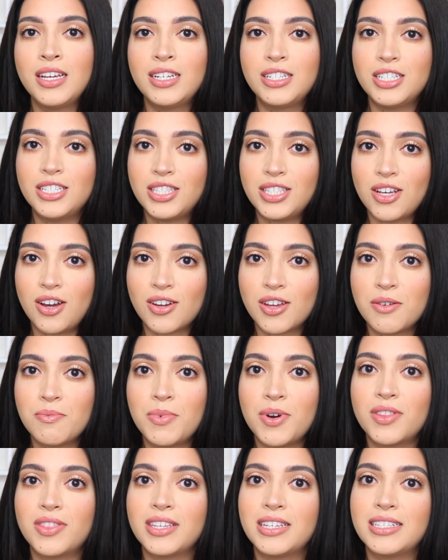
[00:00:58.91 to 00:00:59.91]
just talking
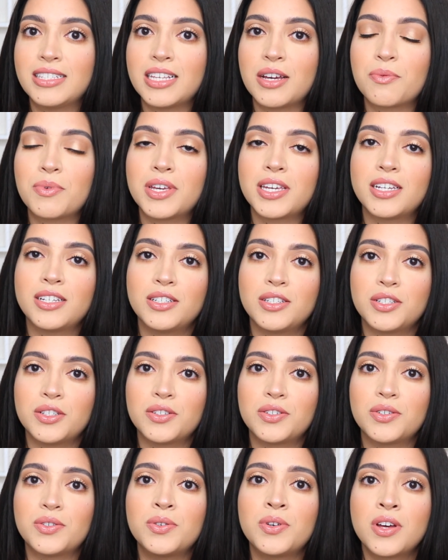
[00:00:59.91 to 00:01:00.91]
about things that we can
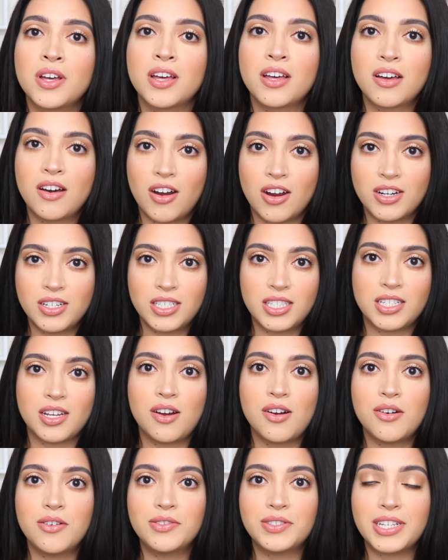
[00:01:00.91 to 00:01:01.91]
do
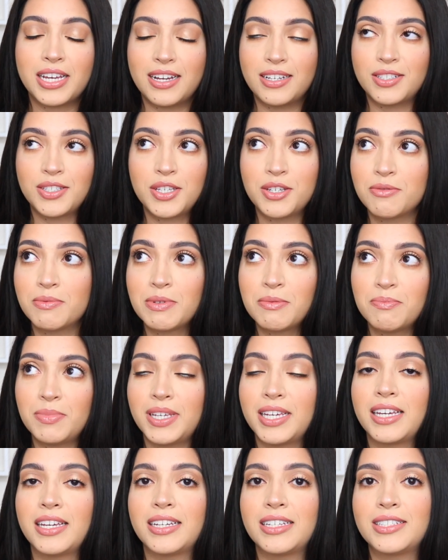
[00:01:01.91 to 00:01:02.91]
ourselves as human
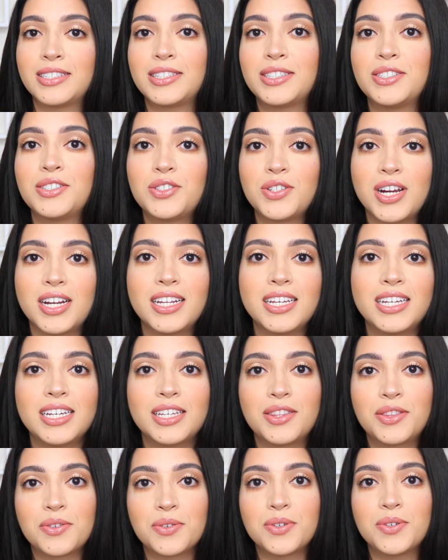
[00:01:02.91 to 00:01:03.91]
beings to try to
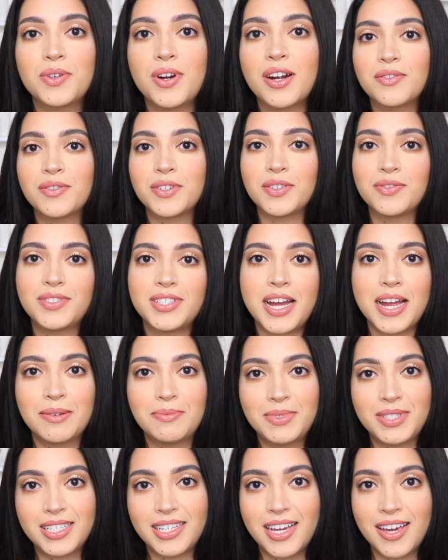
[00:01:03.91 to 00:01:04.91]
get through rough
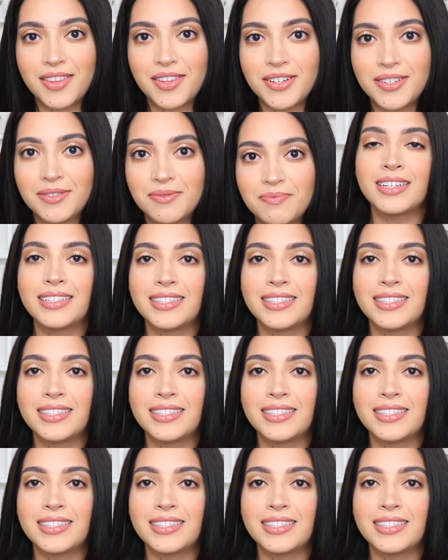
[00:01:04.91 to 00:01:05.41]
times together.